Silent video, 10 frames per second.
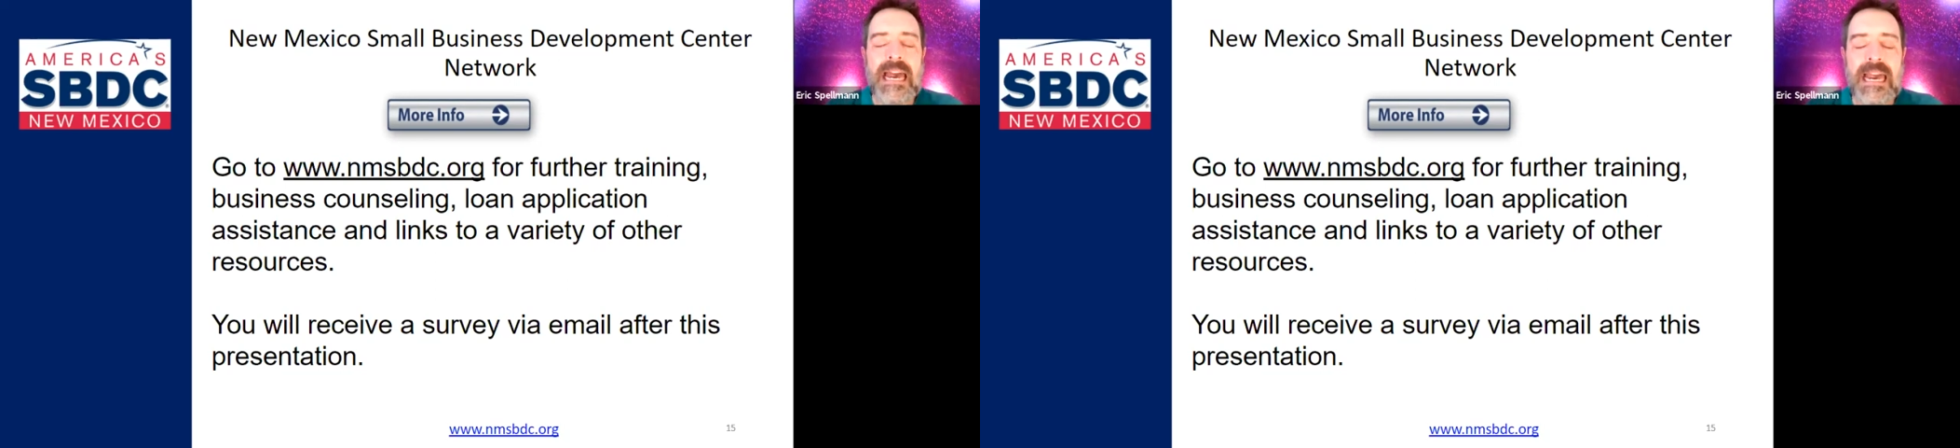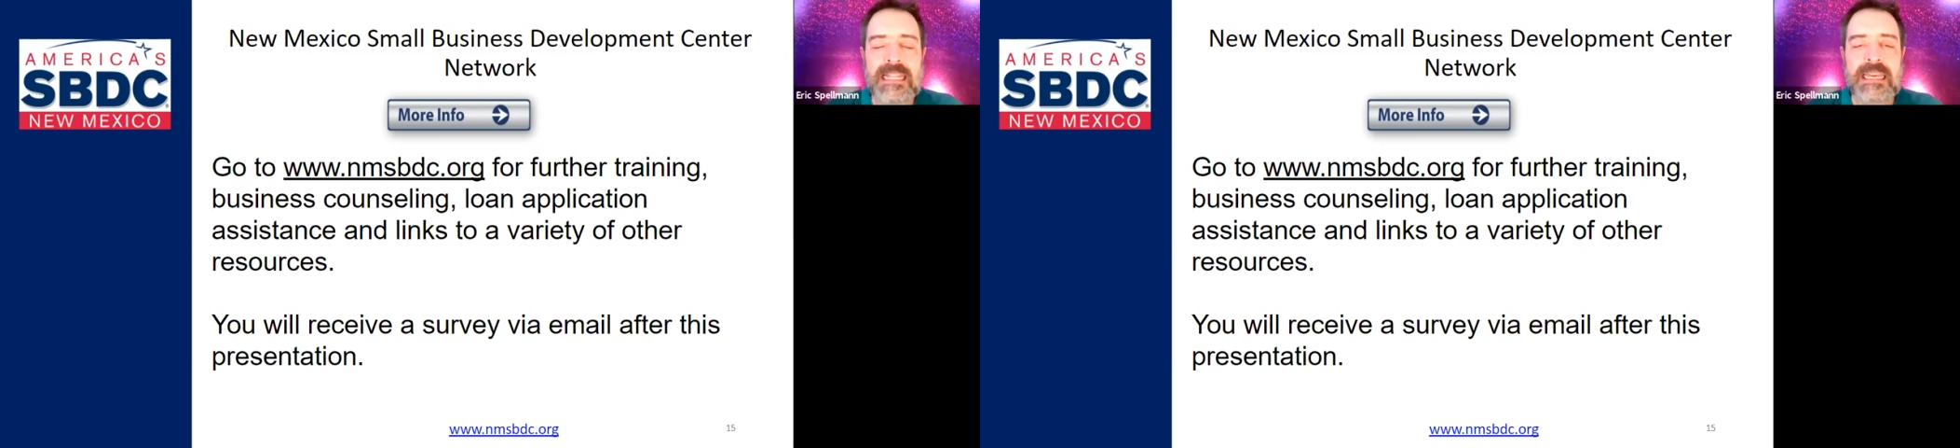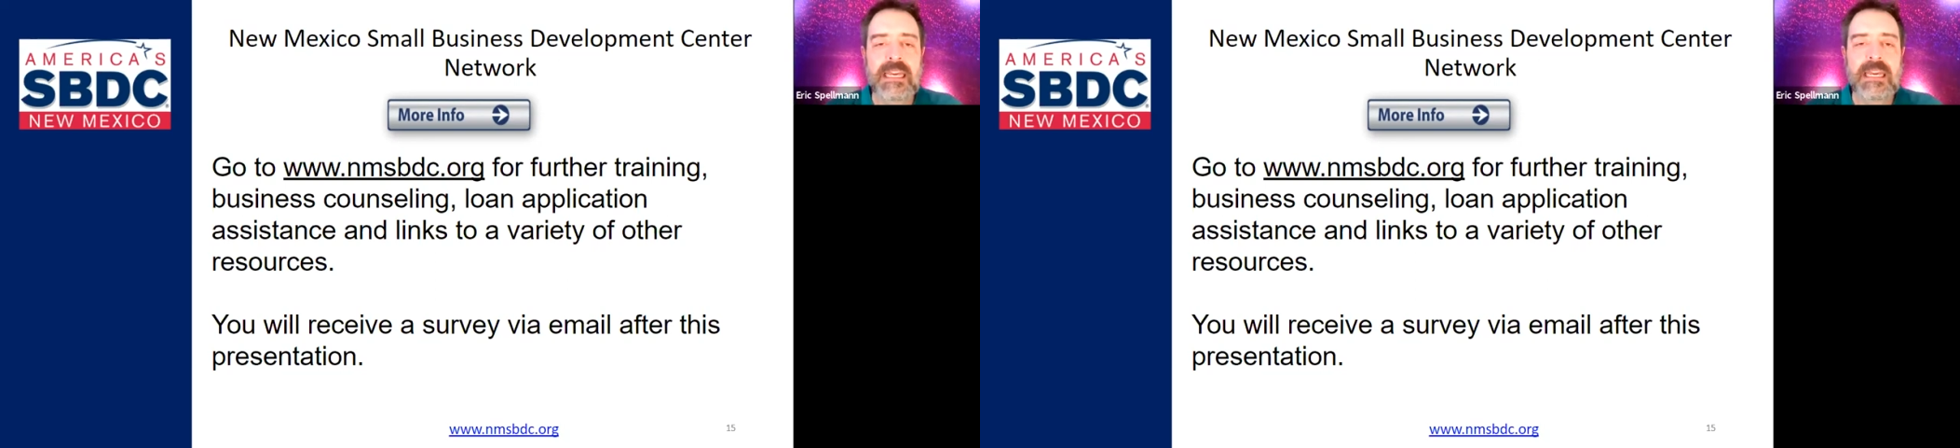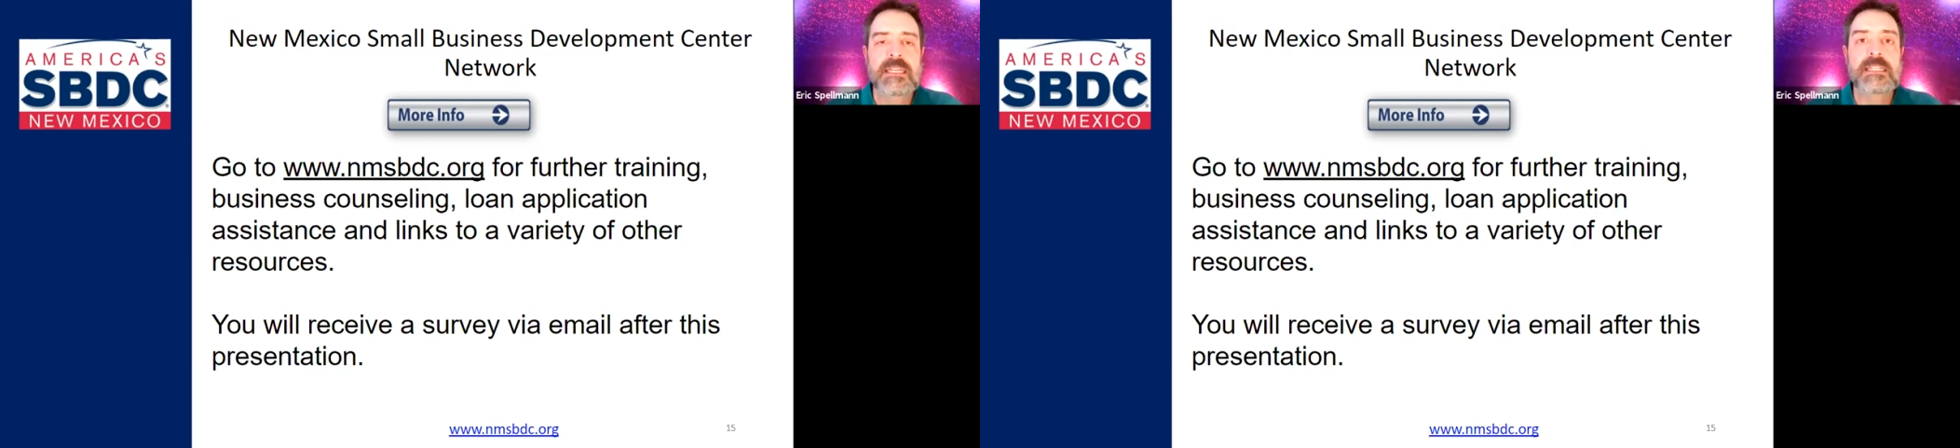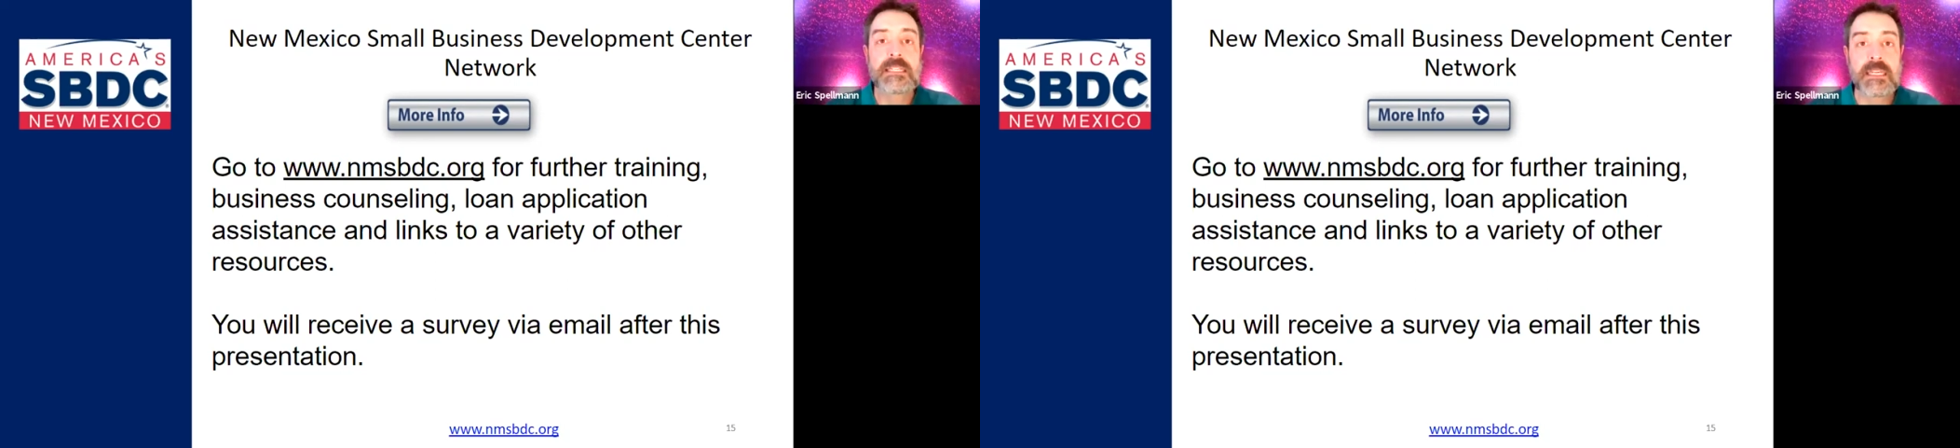highly
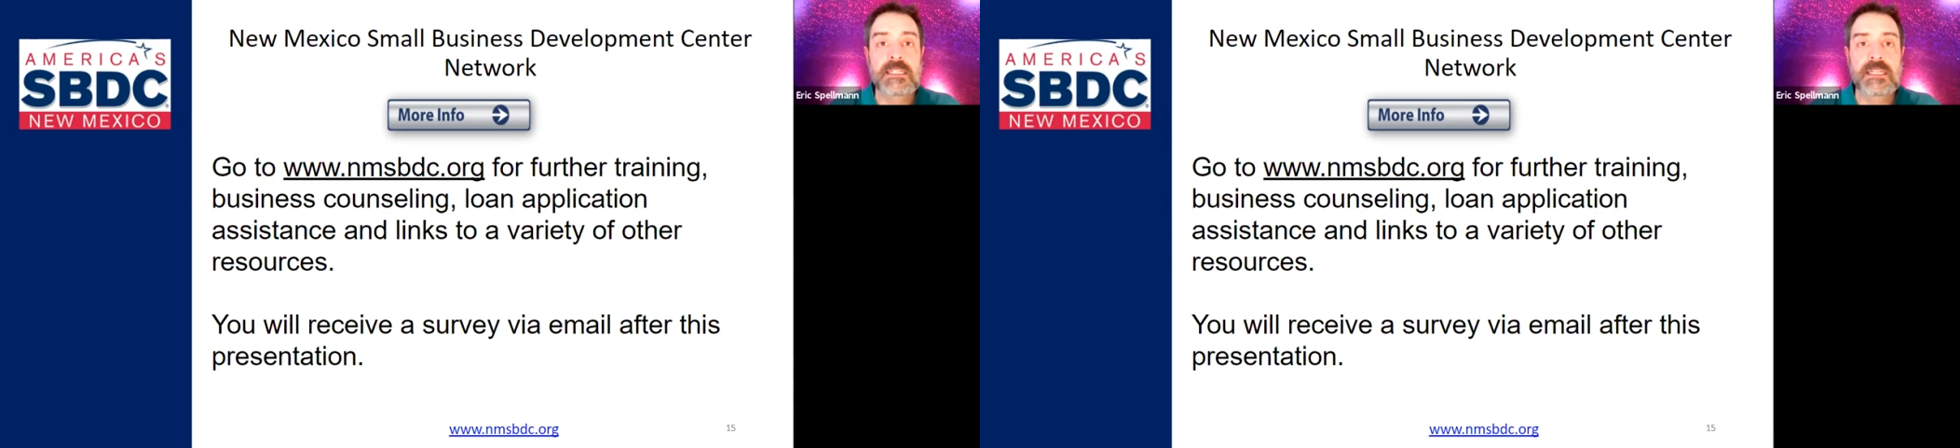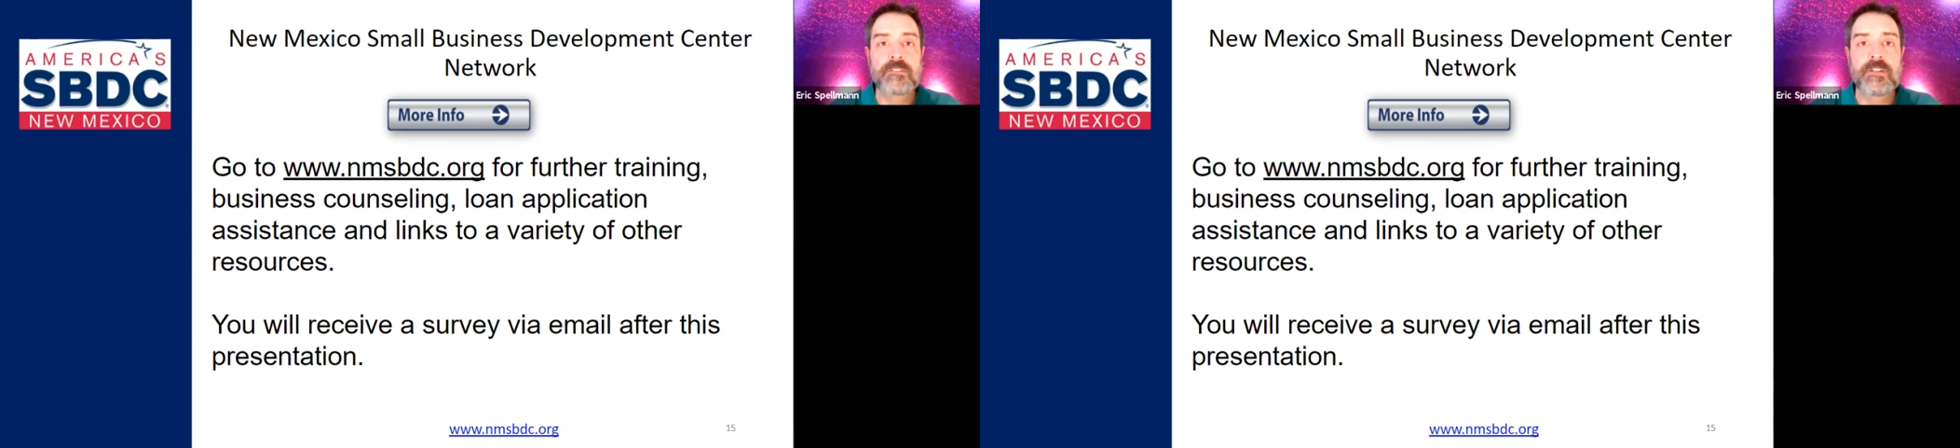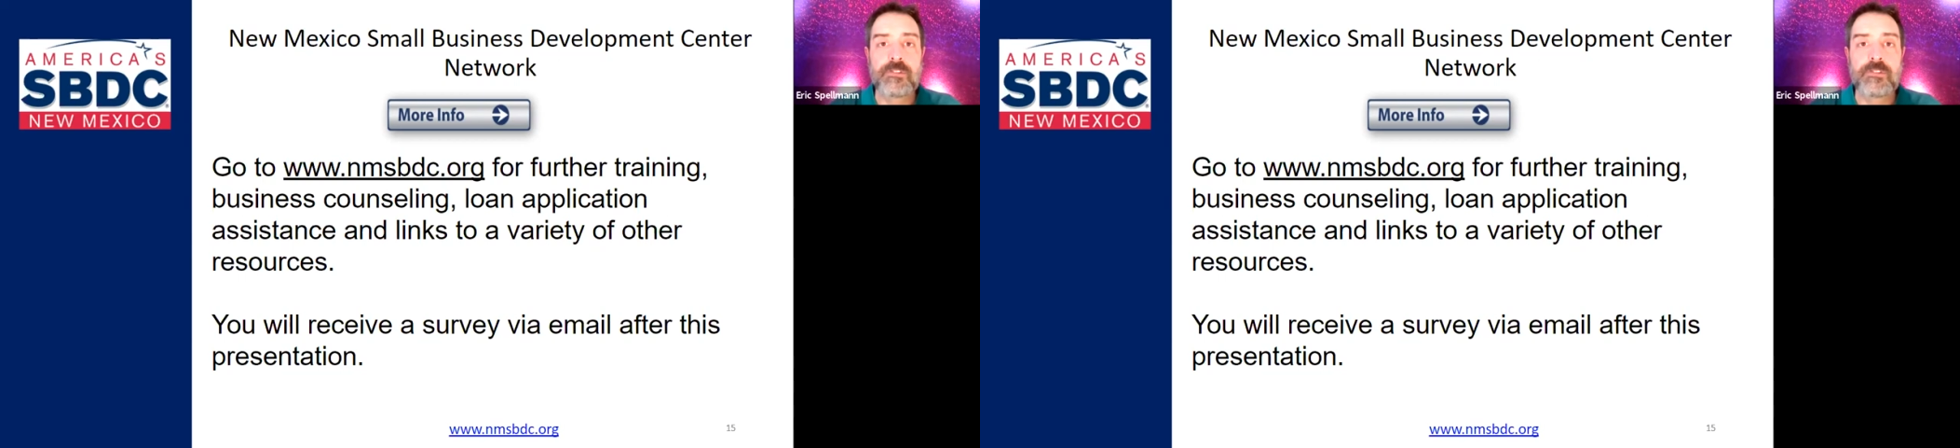sensitive